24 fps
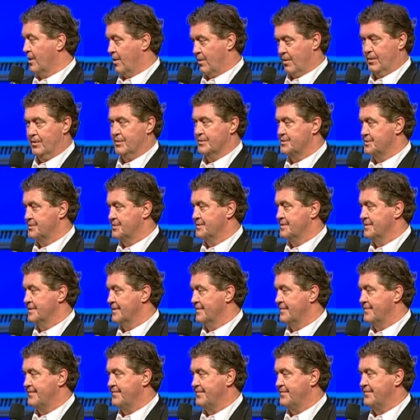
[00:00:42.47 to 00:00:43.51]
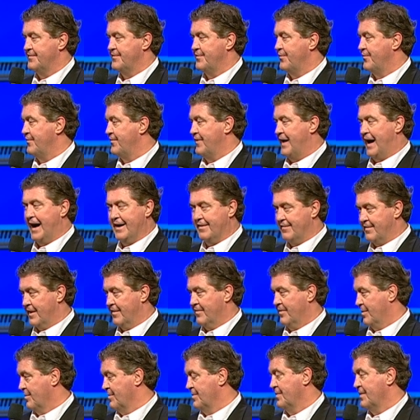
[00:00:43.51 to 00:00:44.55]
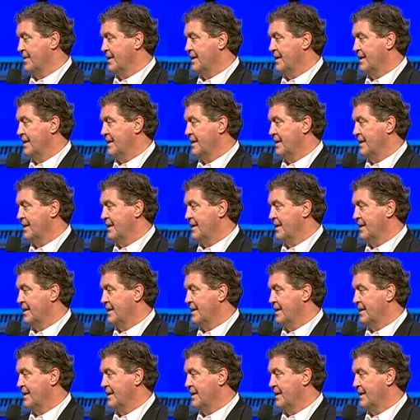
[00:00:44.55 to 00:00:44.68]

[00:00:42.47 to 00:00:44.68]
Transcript: girls, five of them.